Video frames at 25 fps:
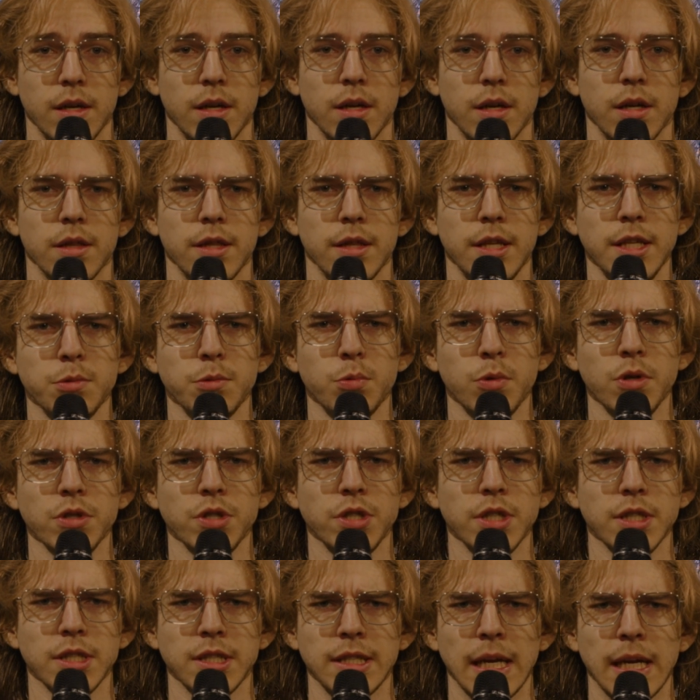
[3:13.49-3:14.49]
These weren't
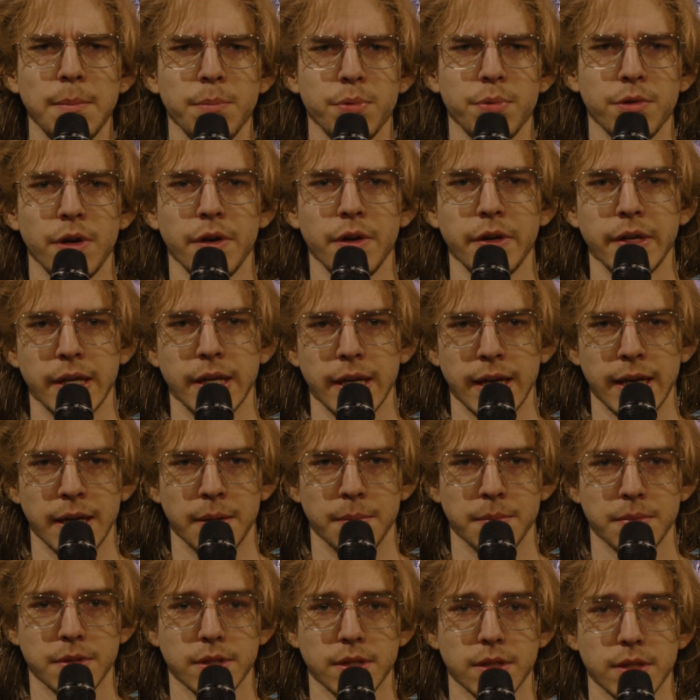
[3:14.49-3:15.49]
just temporary
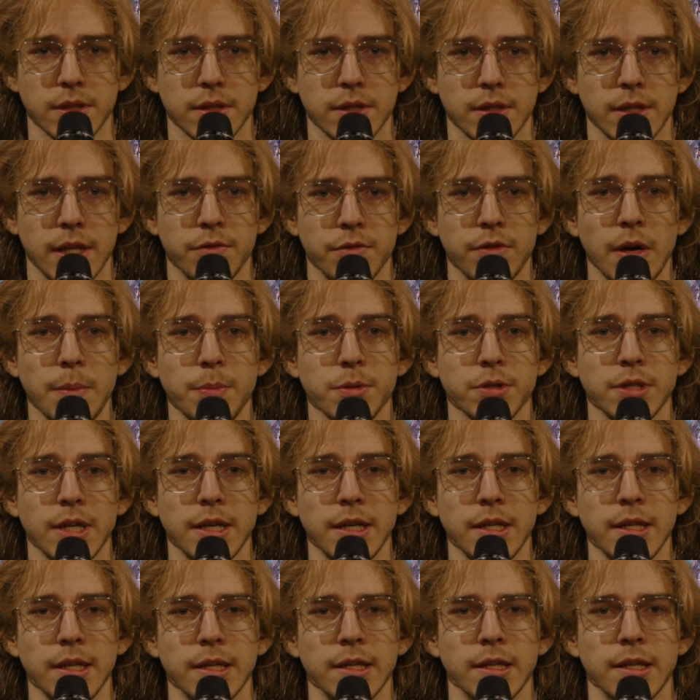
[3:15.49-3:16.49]
camps. They
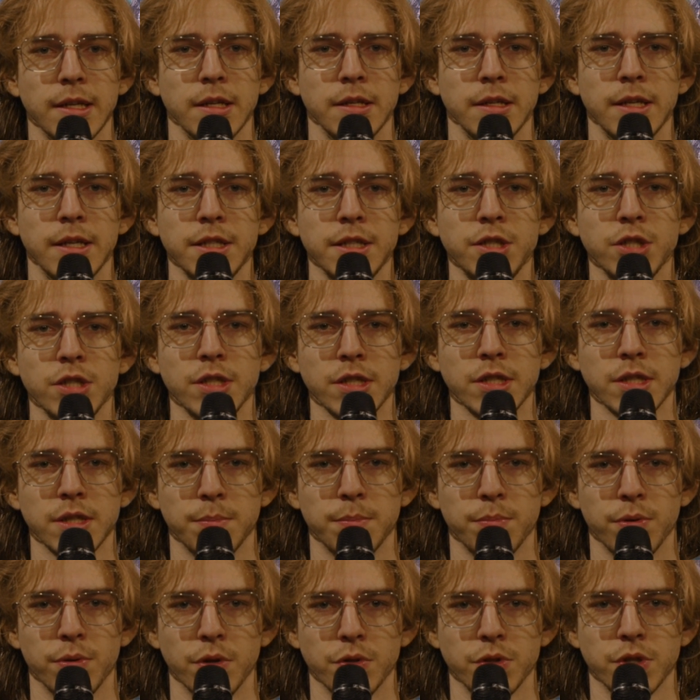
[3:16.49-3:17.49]
represented an indigenous
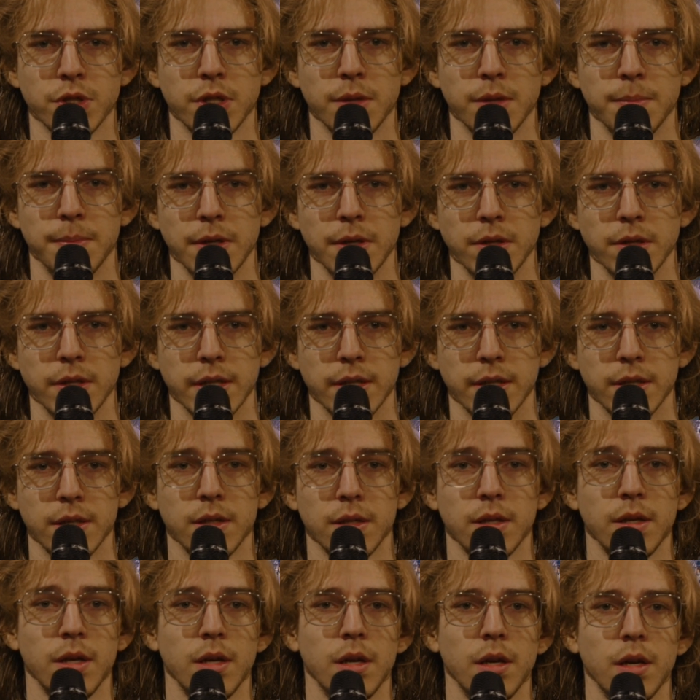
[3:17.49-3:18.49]
approach to building,
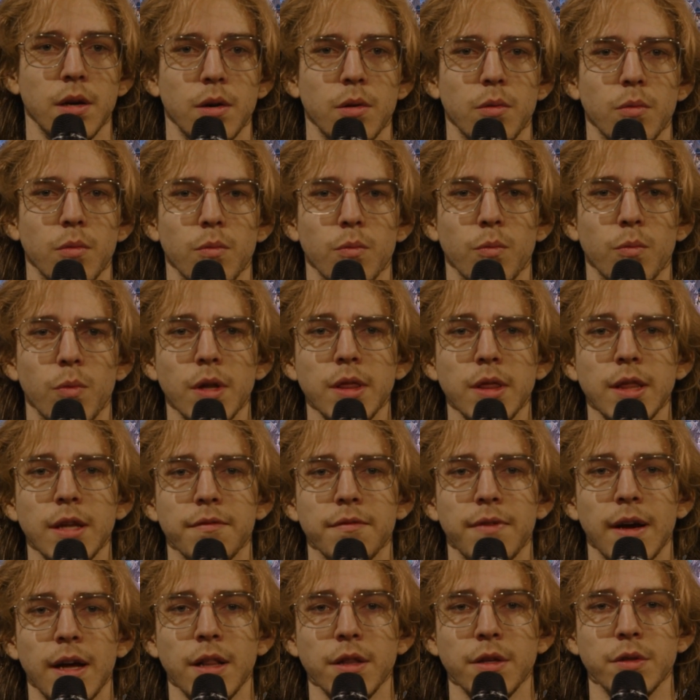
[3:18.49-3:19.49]
one that
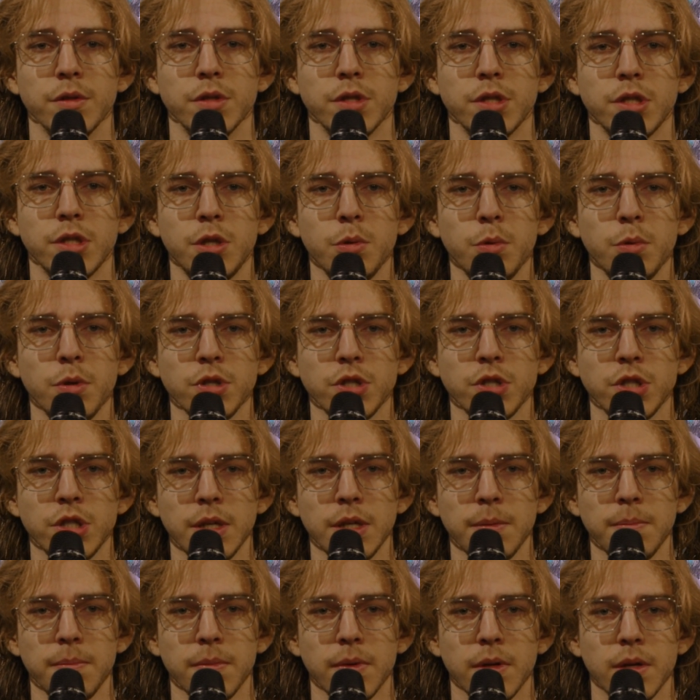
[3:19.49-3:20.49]
values
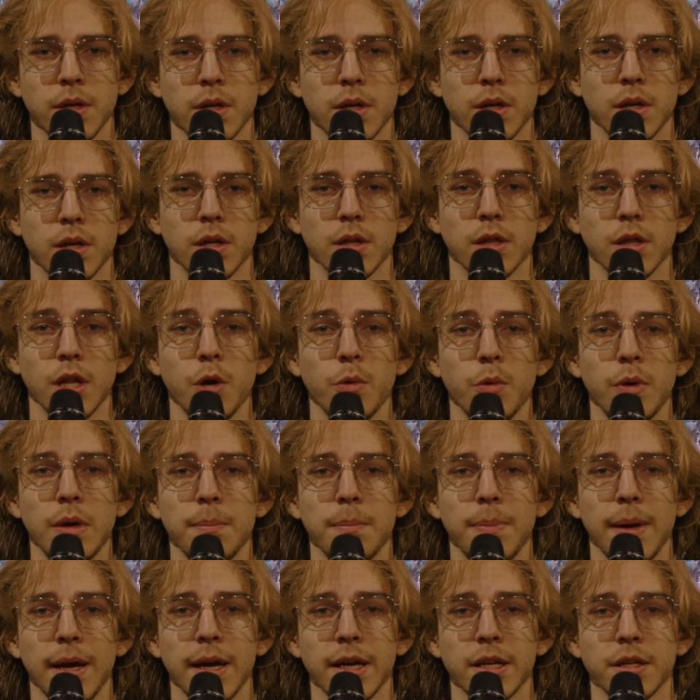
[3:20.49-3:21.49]
stewardship,
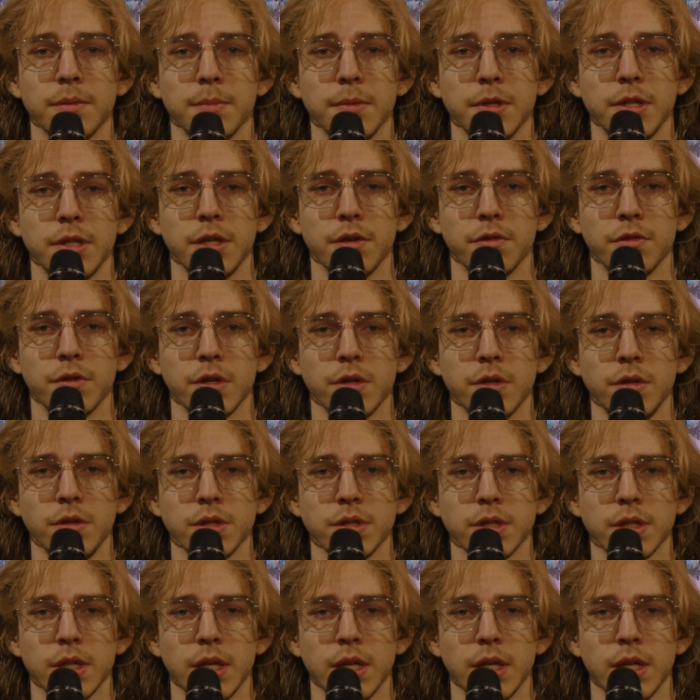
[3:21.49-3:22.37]
low-impact materials,